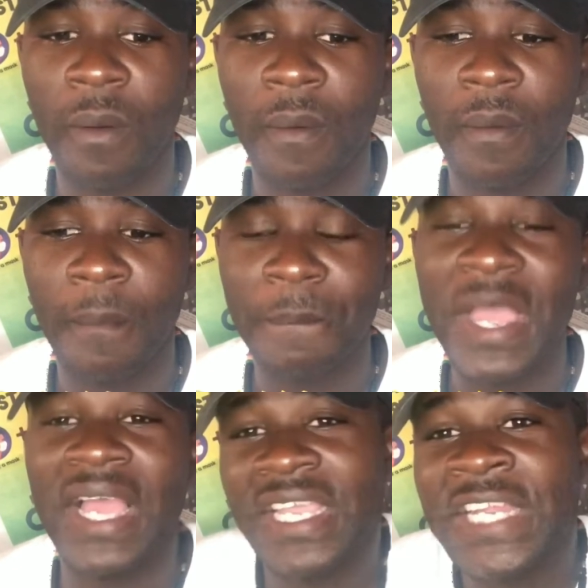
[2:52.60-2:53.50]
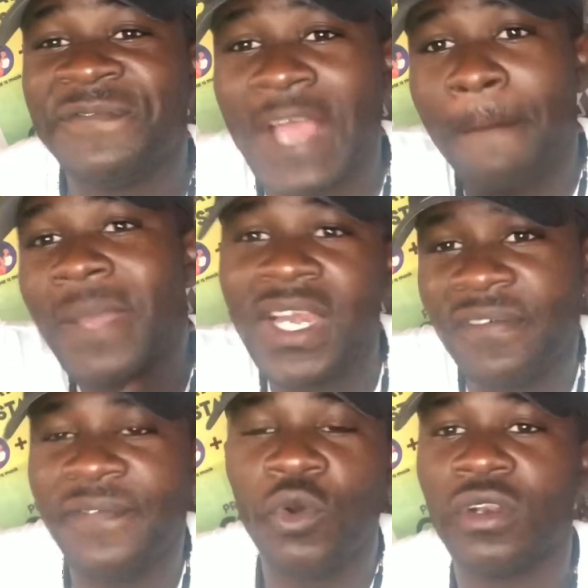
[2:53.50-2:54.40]
me a eat for your belly
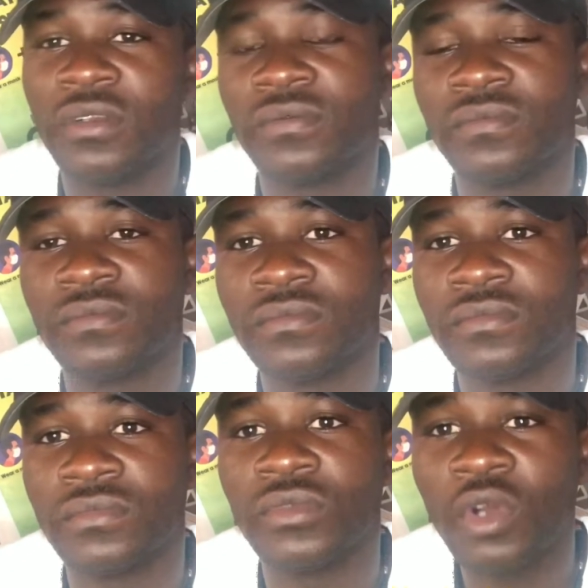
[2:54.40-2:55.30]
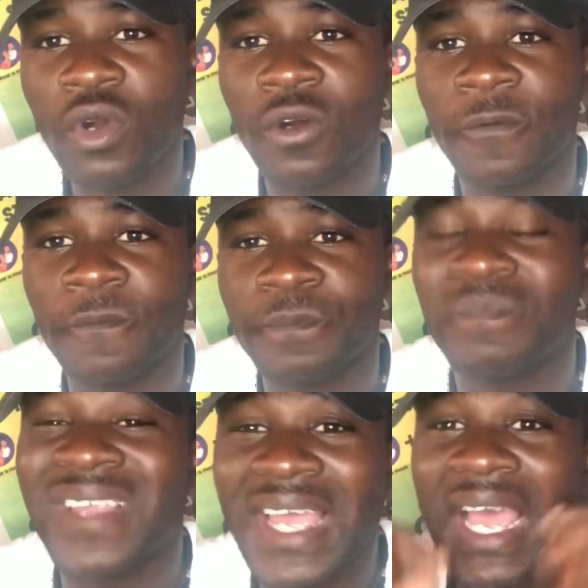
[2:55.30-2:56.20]
full. No,
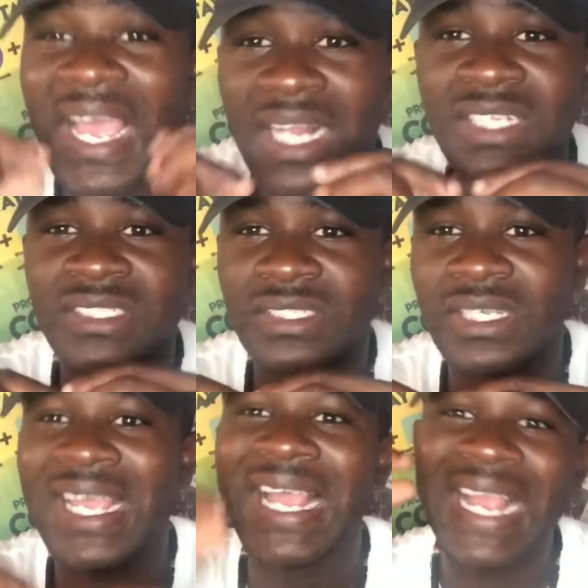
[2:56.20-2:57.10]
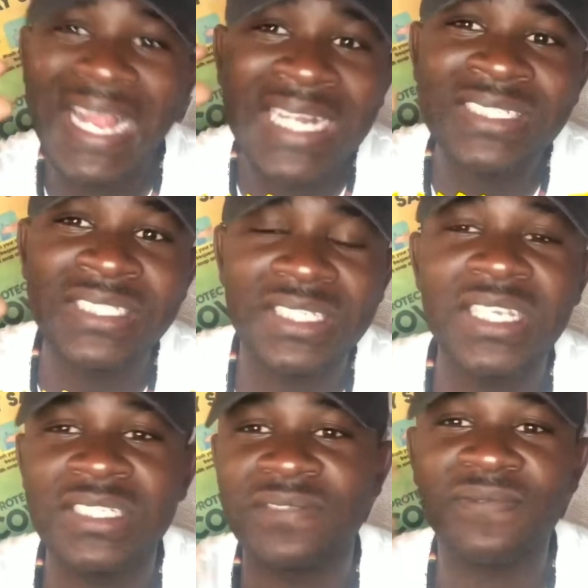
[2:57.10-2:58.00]
healthy
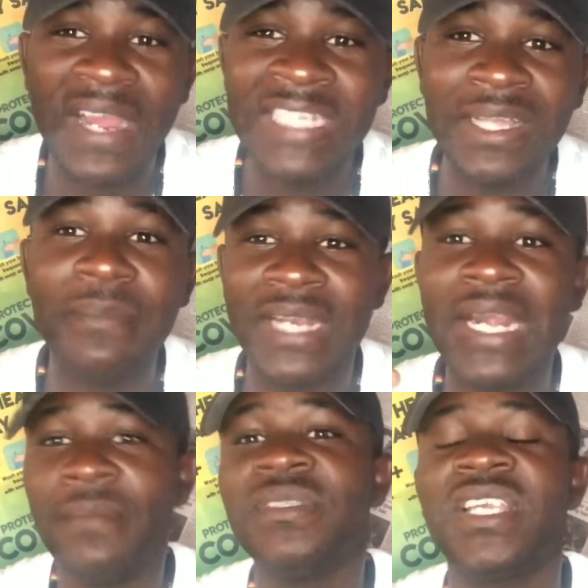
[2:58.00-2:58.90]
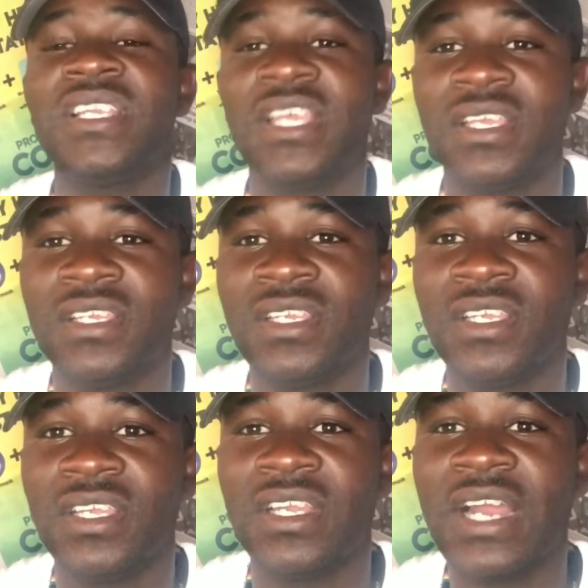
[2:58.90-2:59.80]
things, vitamin and them things
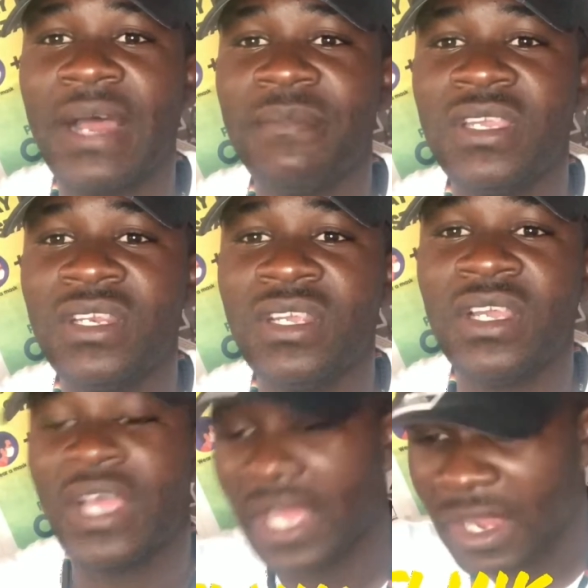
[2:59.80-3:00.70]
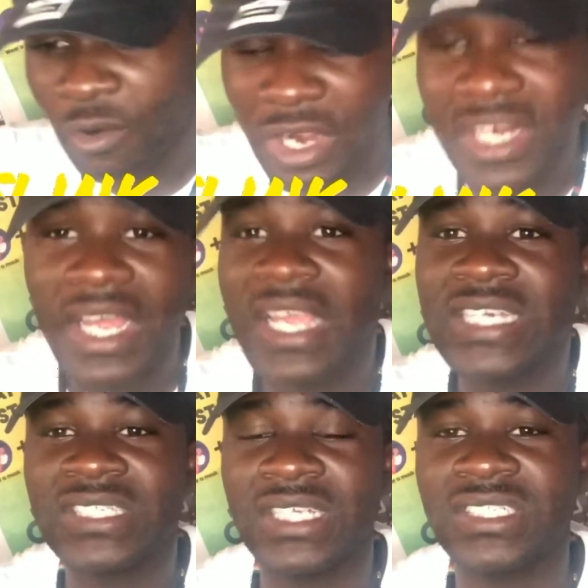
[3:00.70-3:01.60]
there. You know what I mean? Regular
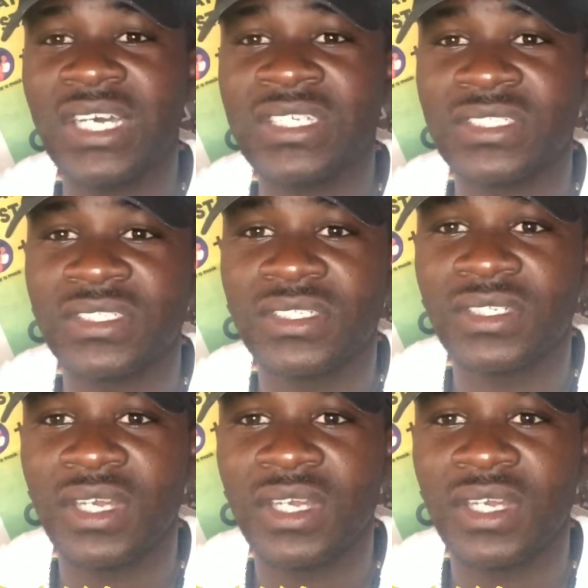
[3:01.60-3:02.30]
exercise and